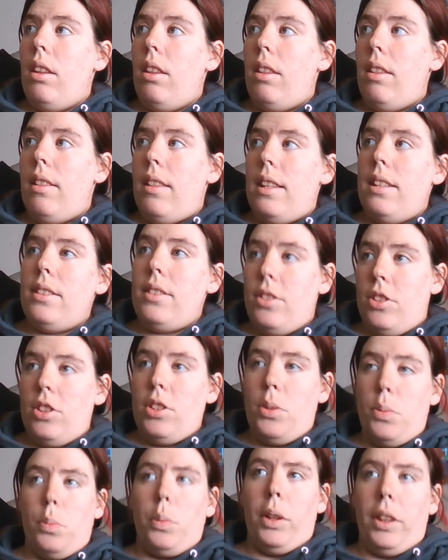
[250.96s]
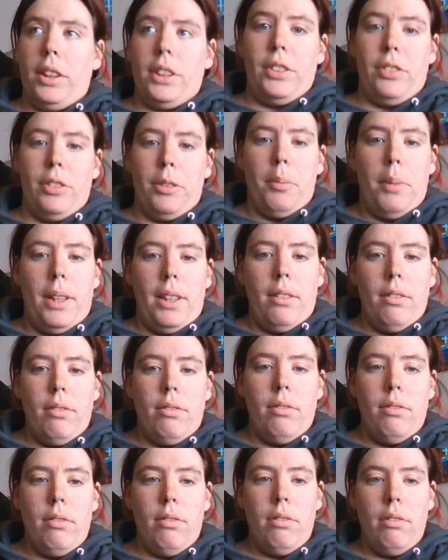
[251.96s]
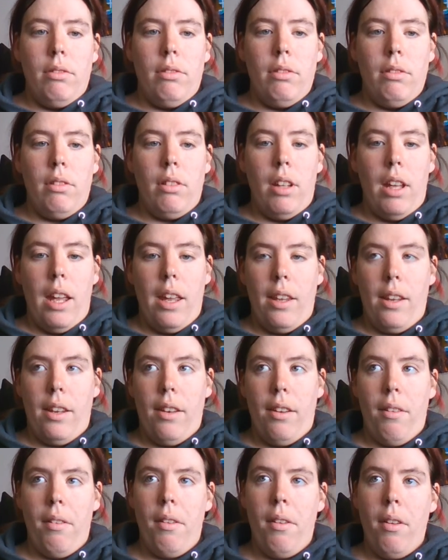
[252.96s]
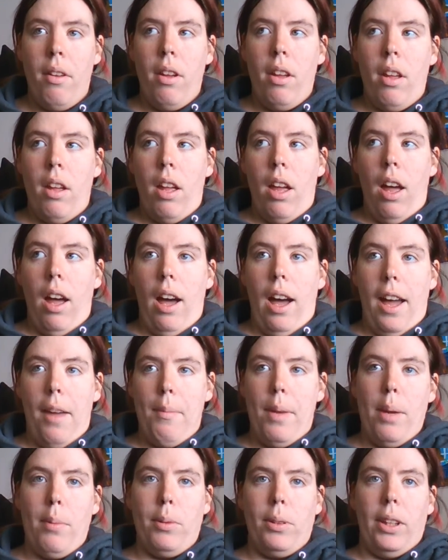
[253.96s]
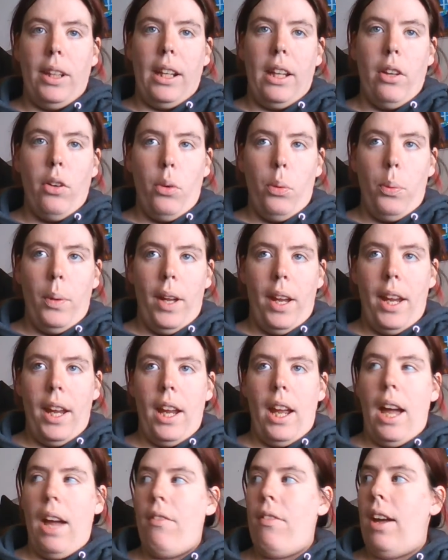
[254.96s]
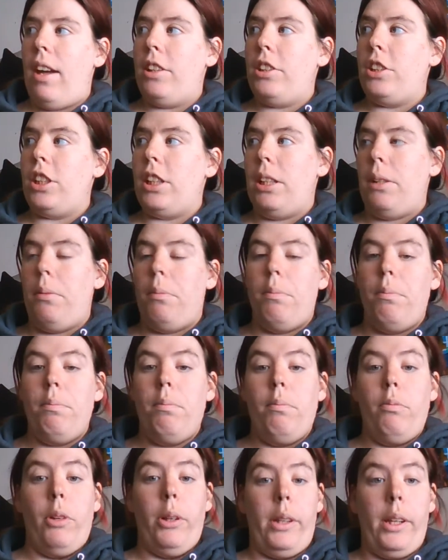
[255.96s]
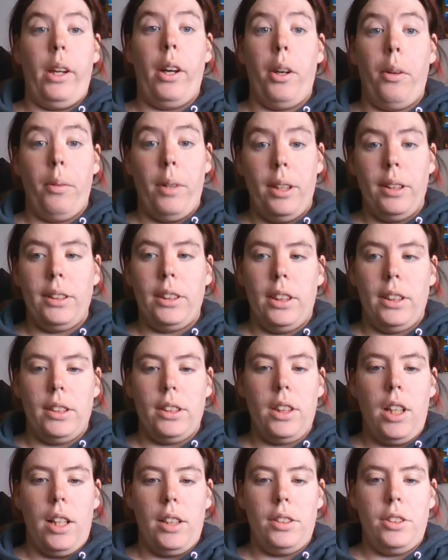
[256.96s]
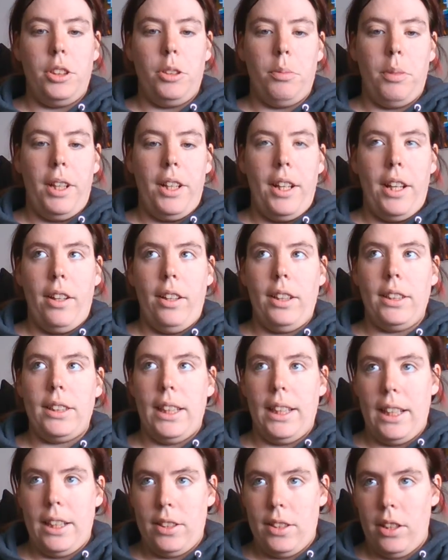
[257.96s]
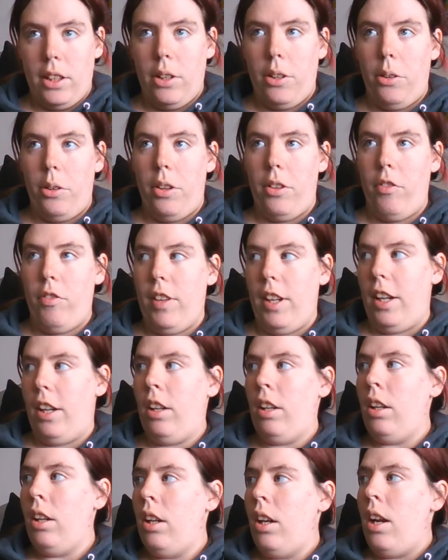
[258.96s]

This just works for me. And I'm able to get away. I'm actually working on a Renaissance costume right now because I get to go to the fair.